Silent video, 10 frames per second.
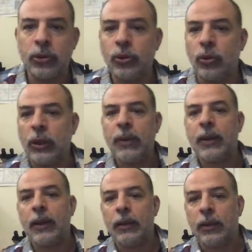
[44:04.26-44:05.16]
to
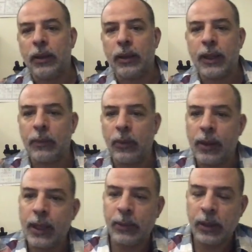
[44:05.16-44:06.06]
typical carbon in
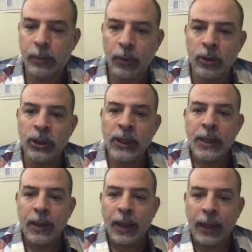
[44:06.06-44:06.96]
carbonate bonds,
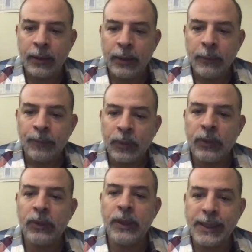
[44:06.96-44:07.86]
and
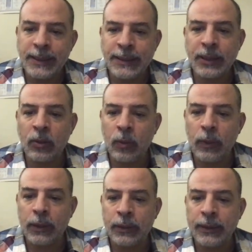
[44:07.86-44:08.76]
this second
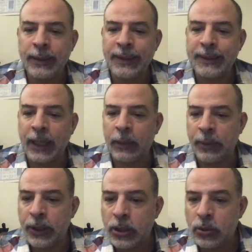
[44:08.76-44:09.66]
one is
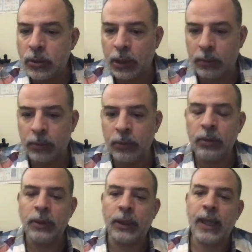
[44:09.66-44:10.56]
adventitious carbon
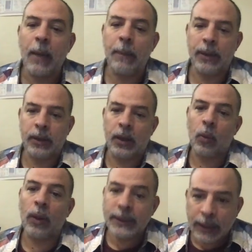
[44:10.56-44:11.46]
that happened in
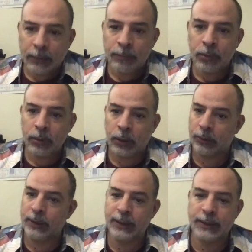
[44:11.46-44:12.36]
one sample, and
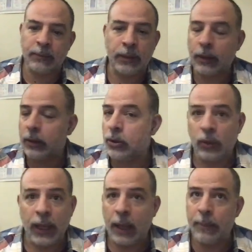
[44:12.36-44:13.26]
this is something that usually
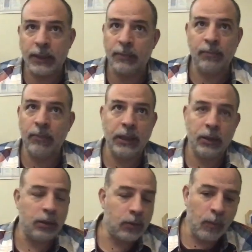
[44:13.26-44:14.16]
happens in
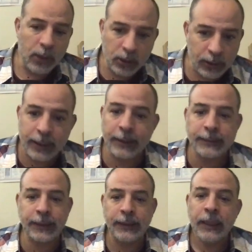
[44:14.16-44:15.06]
many conventional
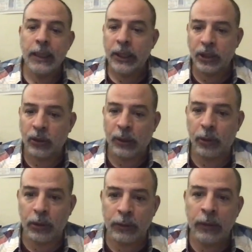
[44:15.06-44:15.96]
calcites. It's not a
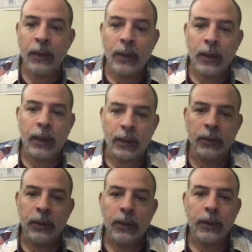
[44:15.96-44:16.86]
problem, and
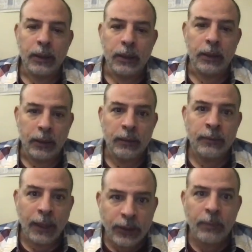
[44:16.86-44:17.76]

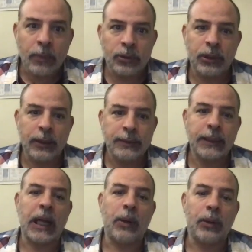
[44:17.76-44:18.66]
that demonstrates
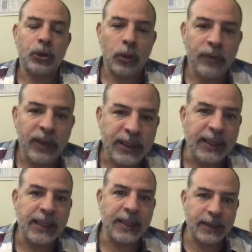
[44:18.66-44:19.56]
that our surface
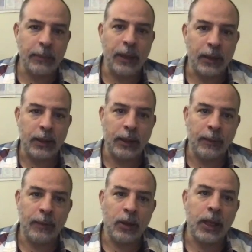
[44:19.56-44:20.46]
is extremely clean.
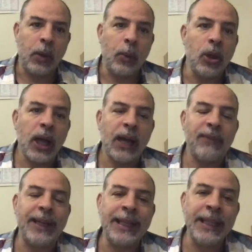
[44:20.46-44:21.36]
Okay, we don't have
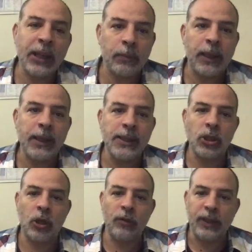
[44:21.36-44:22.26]
any remains
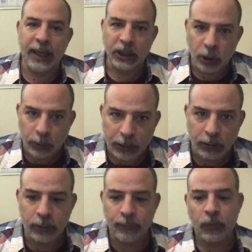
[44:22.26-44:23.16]
of the
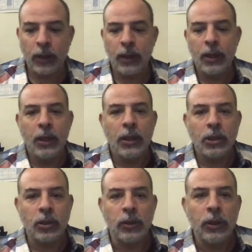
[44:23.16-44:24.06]
isopropanol.
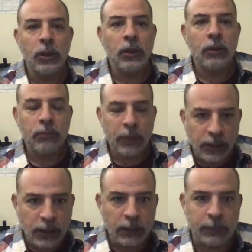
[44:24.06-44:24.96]
So, in
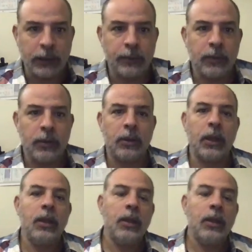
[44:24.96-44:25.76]
summary, okay,